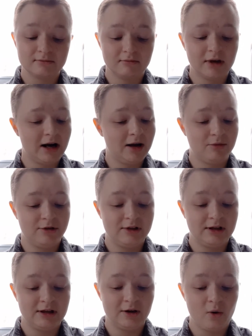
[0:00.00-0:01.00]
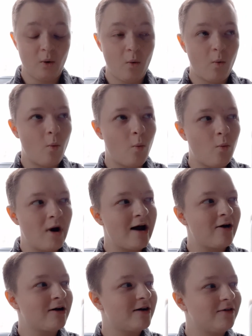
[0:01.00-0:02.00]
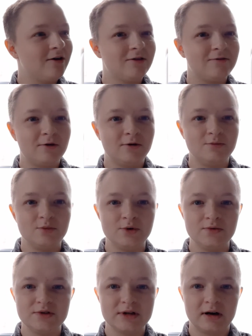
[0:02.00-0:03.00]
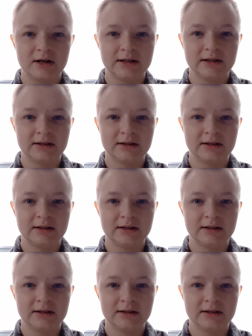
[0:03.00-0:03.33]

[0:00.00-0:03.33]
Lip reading: And I'm thinking, where have all the phone booths gone?